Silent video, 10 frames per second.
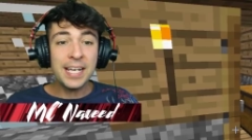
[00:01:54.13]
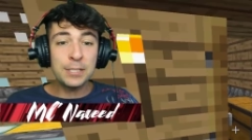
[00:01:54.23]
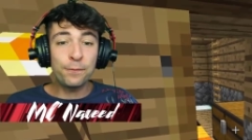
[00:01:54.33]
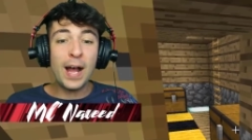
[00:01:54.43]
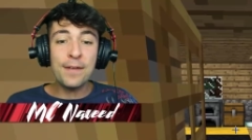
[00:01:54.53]

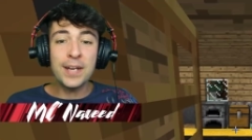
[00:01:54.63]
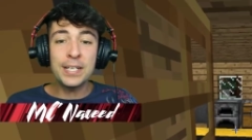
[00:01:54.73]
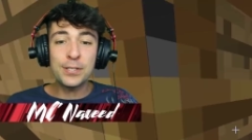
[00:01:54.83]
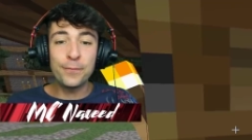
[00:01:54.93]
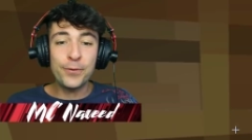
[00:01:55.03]
it's Five
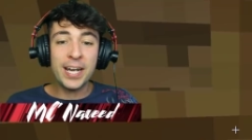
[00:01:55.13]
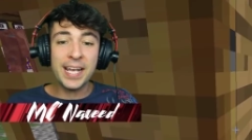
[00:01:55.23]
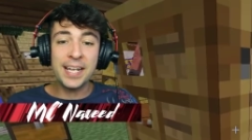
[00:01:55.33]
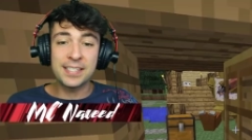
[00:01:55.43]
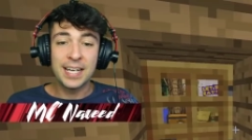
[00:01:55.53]
Nights at
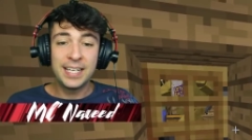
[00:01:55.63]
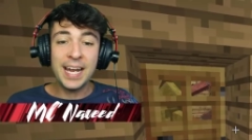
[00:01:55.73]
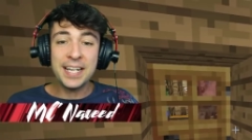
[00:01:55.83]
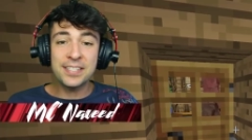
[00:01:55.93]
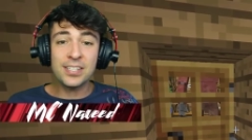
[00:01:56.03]
Freddy's!
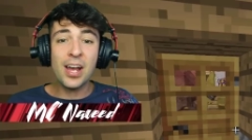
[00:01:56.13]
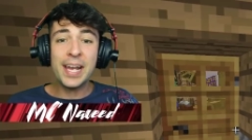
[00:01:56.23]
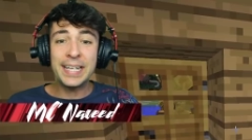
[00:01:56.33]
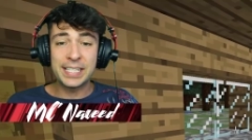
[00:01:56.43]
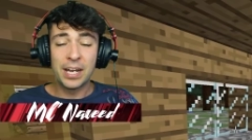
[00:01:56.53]
Get
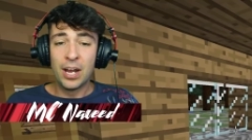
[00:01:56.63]
inside!